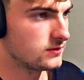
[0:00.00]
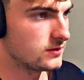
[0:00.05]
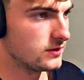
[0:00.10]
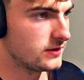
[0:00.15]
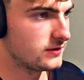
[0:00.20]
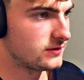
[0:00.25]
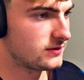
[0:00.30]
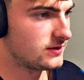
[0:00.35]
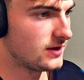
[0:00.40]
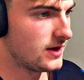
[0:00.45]
So
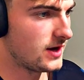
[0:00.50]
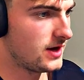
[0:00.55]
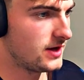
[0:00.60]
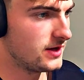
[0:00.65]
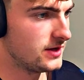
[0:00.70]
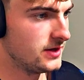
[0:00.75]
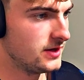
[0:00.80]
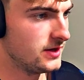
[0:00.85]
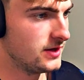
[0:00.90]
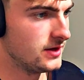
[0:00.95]
let's
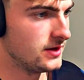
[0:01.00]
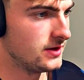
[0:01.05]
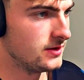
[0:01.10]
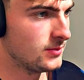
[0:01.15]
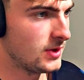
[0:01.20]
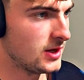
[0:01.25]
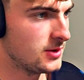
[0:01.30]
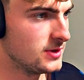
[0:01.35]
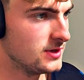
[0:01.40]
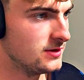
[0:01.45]
start in
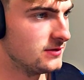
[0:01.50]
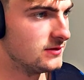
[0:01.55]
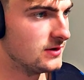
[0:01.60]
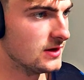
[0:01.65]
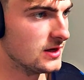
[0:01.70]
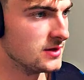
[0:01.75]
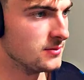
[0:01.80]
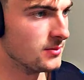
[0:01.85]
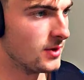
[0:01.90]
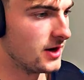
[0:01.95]
maybe
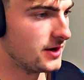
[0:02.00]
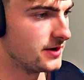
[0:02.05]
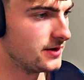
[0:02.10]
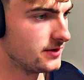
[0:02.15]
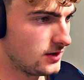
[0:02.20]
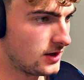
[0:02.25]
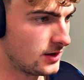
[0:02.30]
D minor.